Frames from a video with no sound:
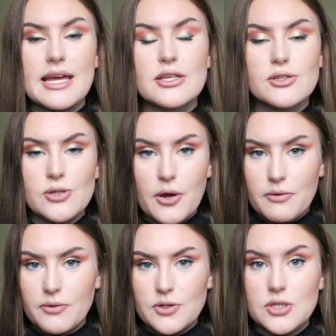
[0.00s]
It's so
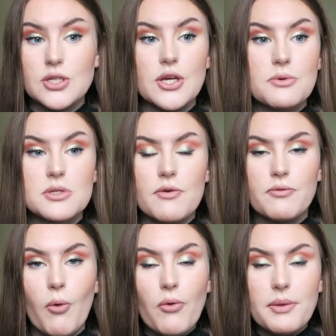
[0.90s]
fun to use
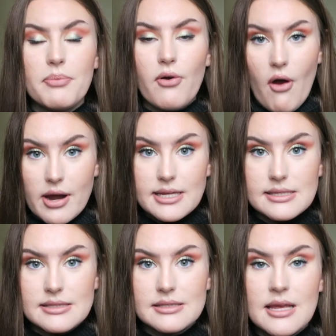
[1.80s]
for the
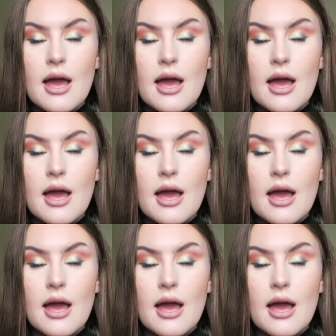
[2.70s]
price.